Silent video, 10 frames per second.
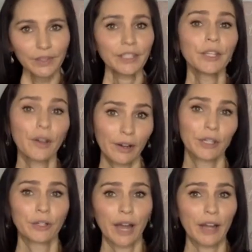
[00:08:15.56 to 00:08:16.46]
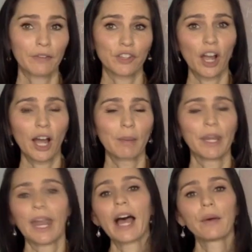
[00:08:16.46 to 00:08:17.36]
you're out of job,
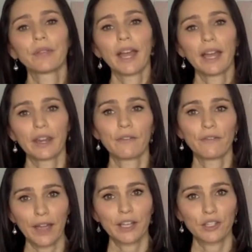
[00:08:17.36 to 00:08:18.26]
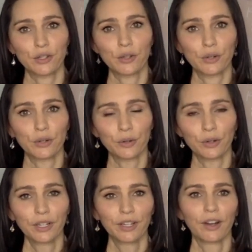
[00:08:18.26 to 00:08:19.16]
and how that affects
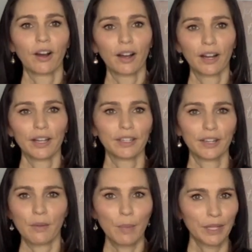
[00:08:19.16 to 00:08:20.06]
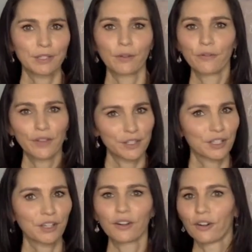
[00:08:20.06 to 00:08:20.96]
you on a mental,
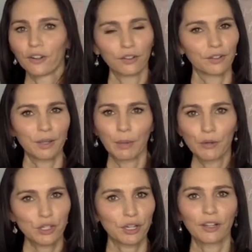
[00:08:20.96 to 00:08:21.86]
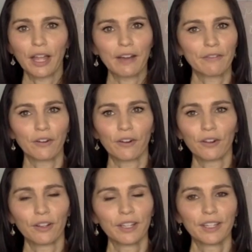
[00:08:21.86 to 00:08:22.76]
physical, emotional
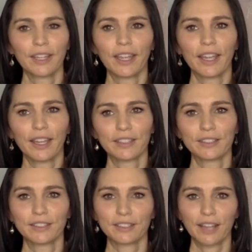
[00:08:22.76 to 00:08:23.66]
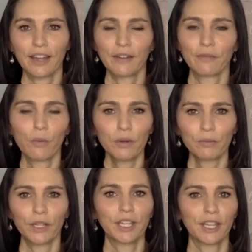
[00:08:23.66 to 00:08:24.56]
level, and kind of what
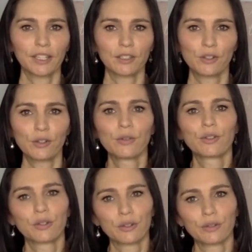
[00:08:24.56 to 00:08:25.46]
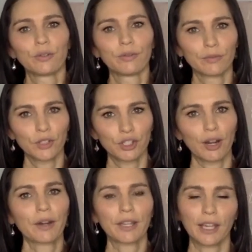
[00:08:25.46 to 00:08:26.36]
we can do to
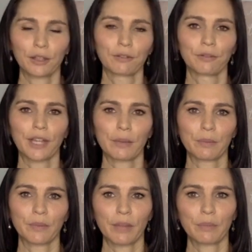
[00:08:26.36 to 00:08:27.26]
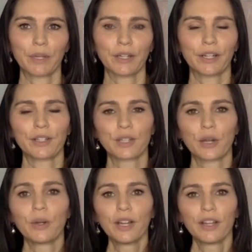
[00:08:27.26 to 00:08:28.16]
try to get through that period.
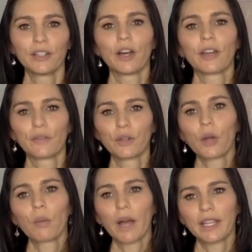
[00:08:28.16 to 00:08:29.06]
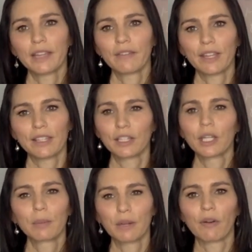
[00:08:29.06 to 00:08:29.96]
So Dawn, if you don't mind giving us a
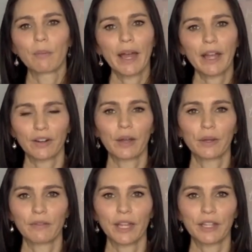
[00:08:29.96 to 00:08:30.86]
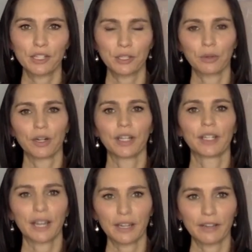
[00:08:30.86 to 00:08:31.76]
little bit of a background of that story
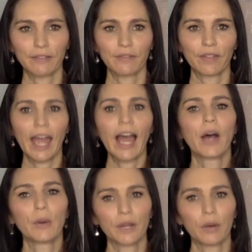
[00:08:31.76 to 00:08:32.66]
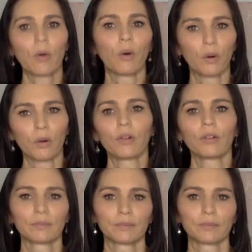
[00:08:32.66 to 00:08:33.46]
and kind of how it all